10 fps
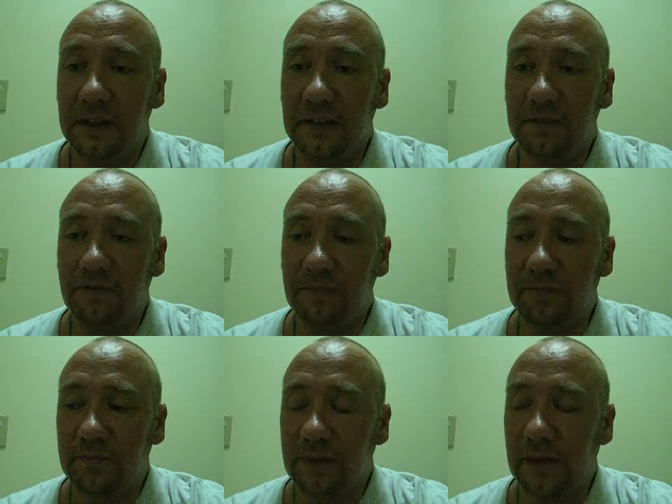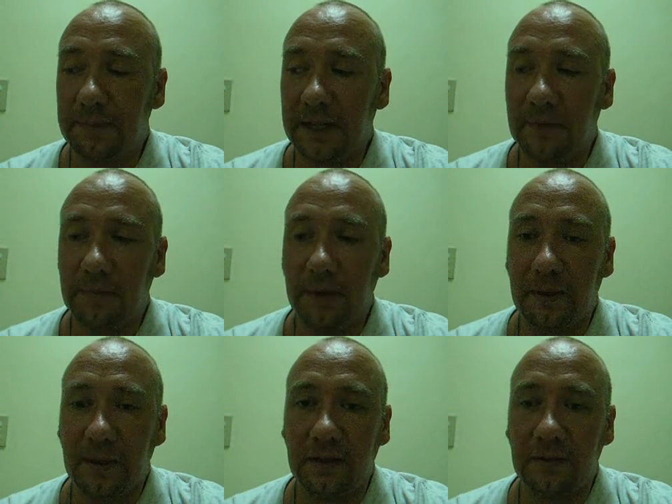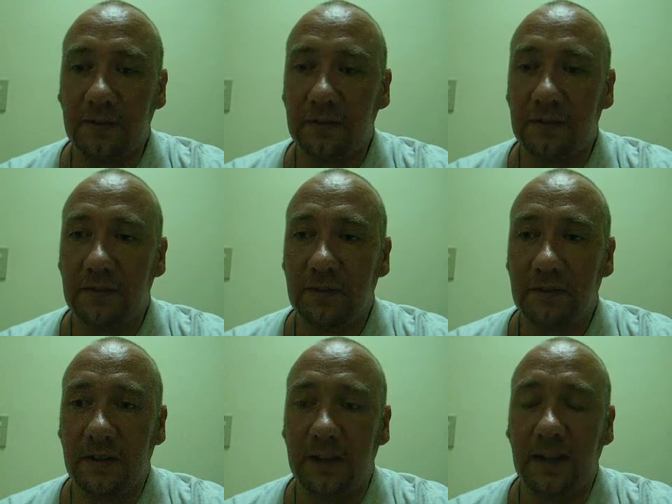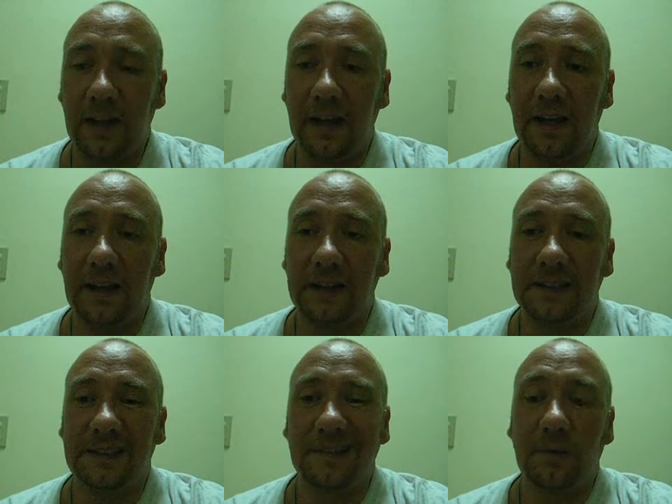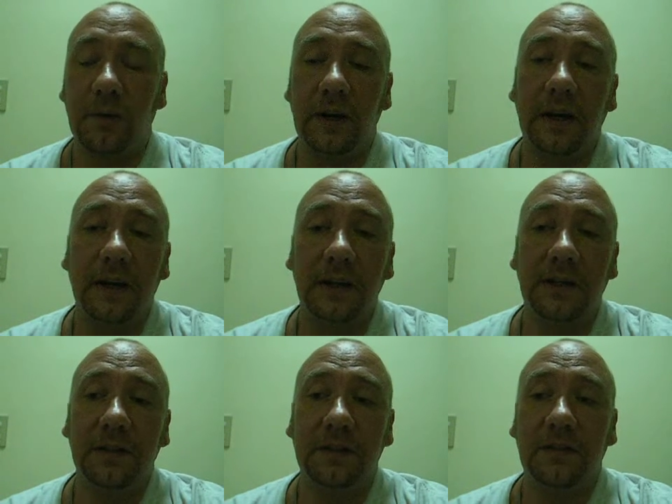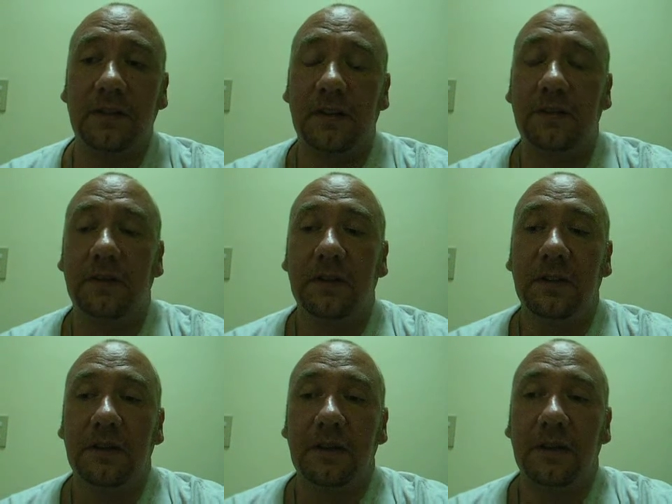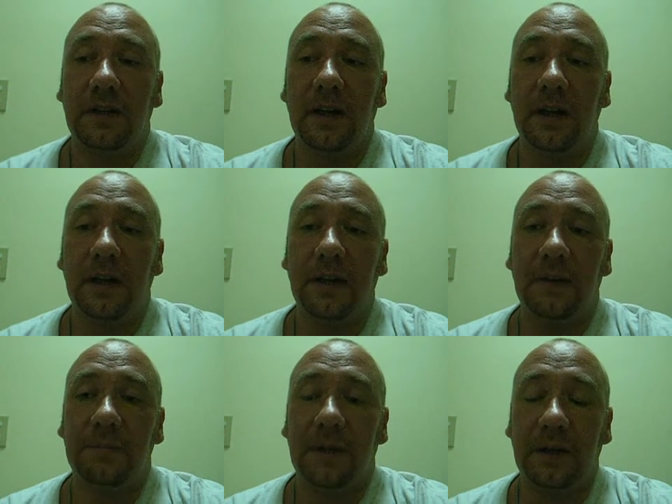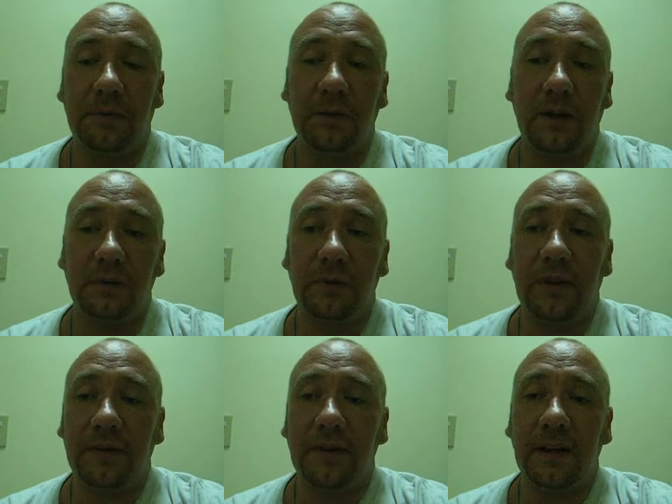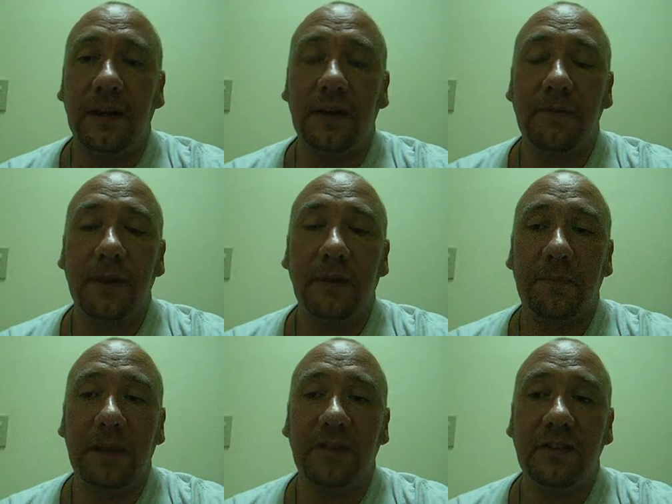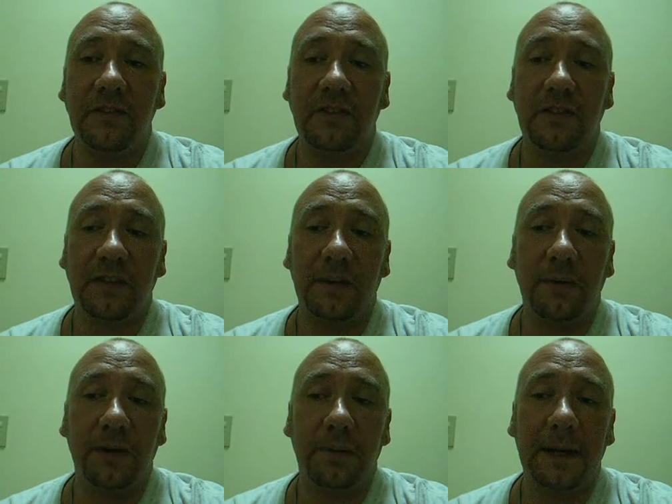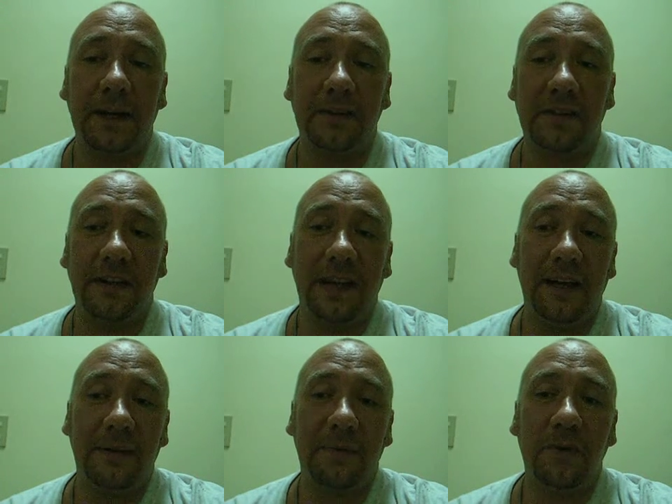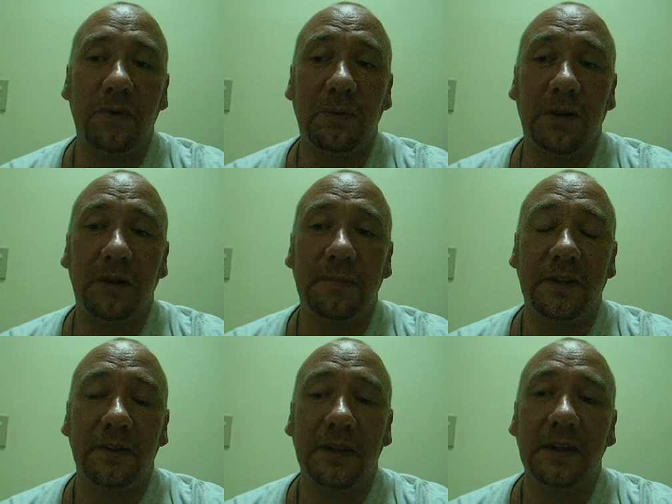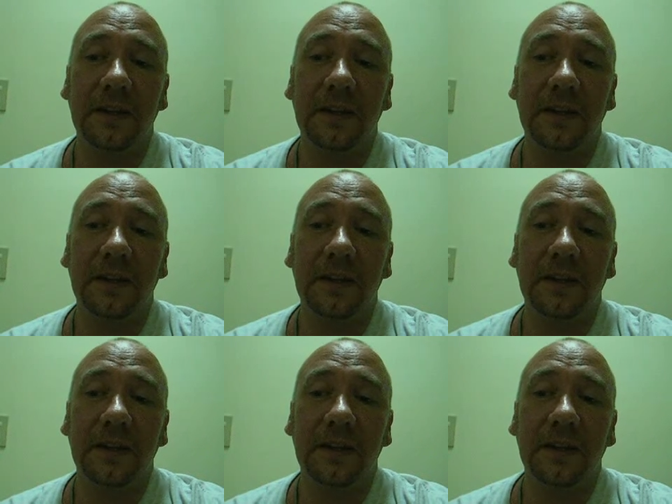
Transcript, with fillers: and coming up with things like that quite hard. So, uh, but I will, I will definitely leave the odd message to say whereabouts I am or what I'm doing,